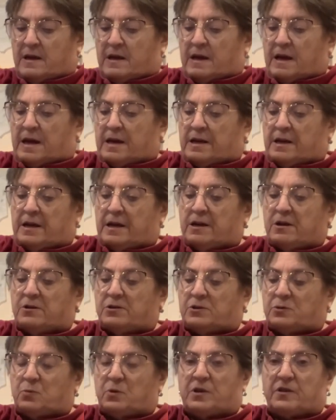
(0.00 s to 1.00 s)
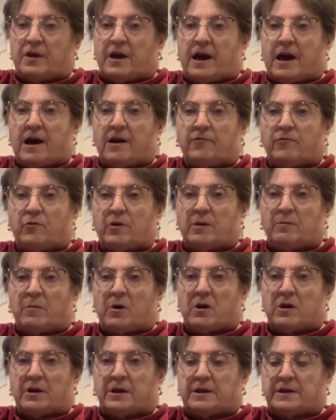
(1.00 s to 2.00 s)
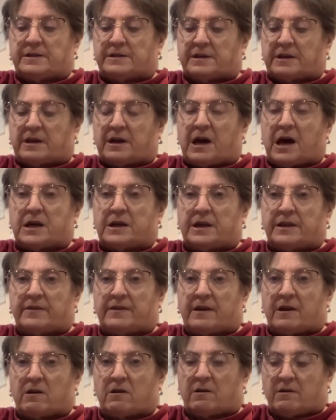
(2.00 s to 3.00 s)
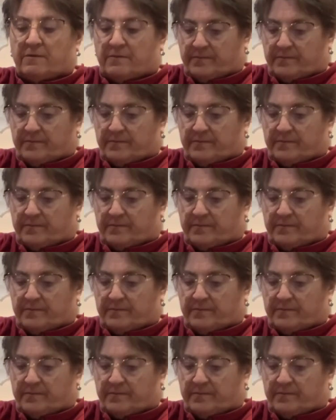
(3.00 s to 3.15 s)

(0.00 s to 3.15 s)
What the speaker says: and here's where the halfway mark is, cut it there.